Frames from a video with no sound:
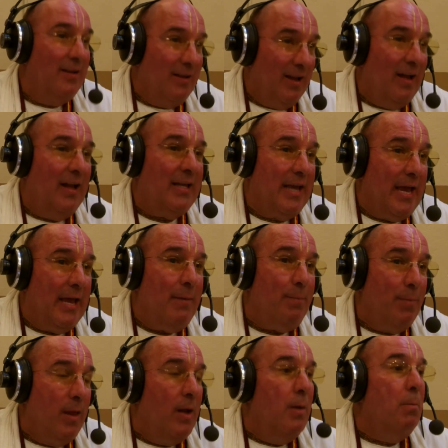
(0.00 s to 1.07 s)
okay?
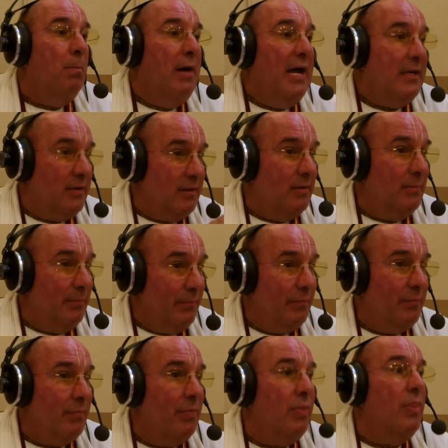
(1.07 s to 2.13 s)
But
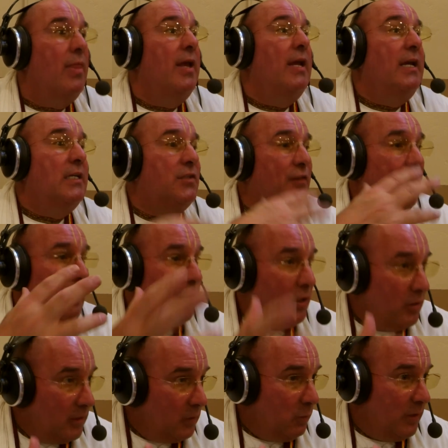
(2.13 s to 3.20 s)
he's very
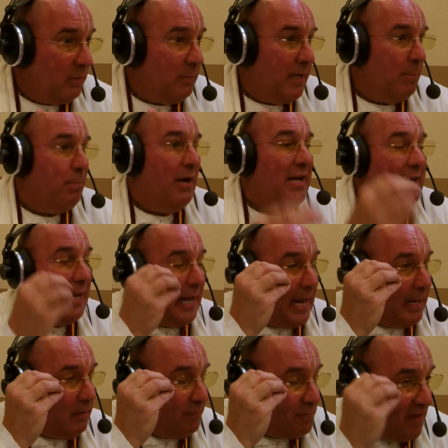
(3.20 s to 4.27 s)
good with me, but
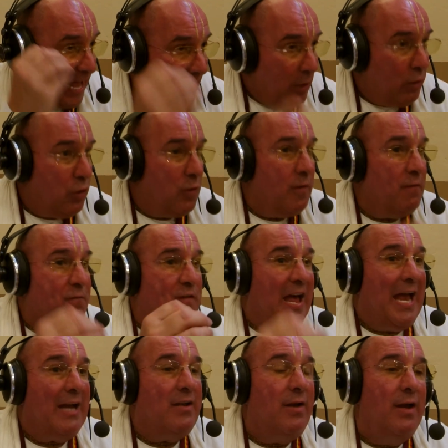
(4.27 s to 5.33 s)
I value the
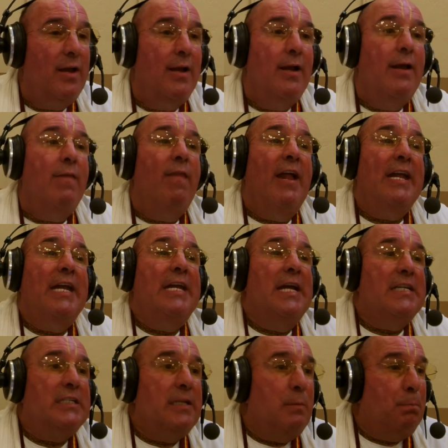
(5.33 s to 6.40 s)
fact that he
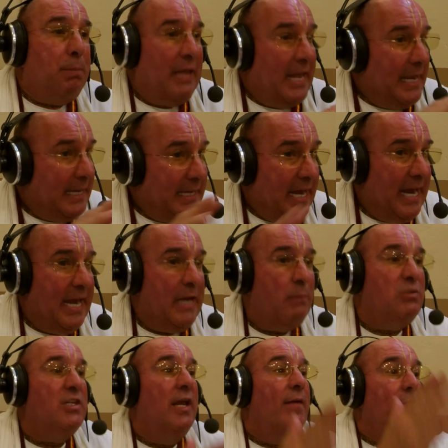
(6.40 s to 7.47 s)
doesn't play
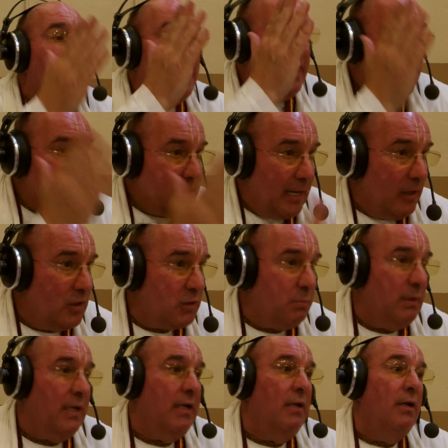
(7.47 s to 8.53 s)
games. He tells
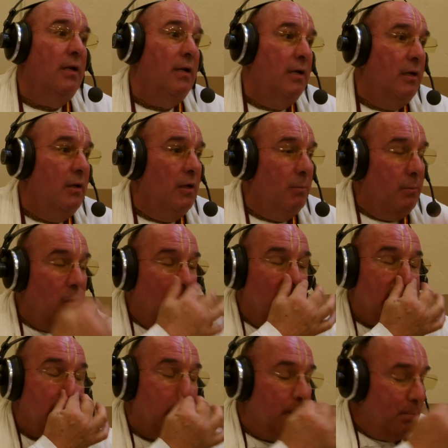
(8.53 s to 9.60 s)
me,
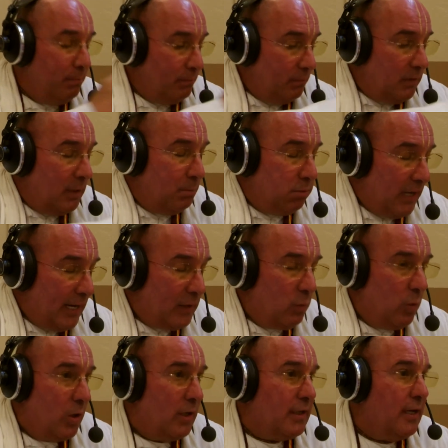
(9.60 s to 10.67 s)
because the blood
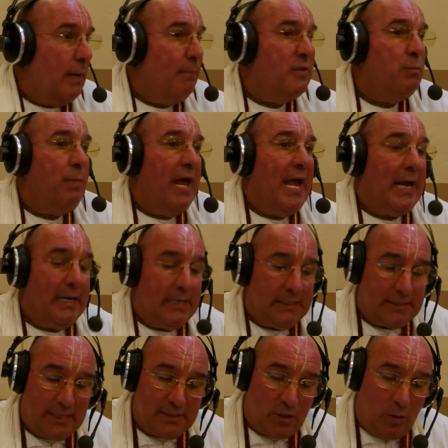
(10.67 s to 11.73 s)
work comes back and he
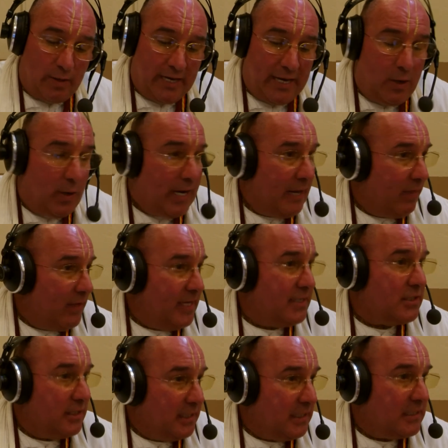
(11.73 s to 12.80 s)
says, okay, you got
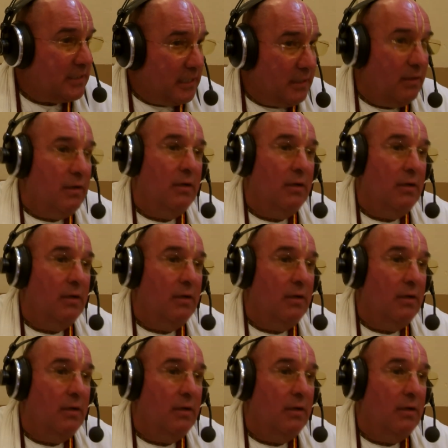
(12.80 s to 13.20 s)
this, this, that.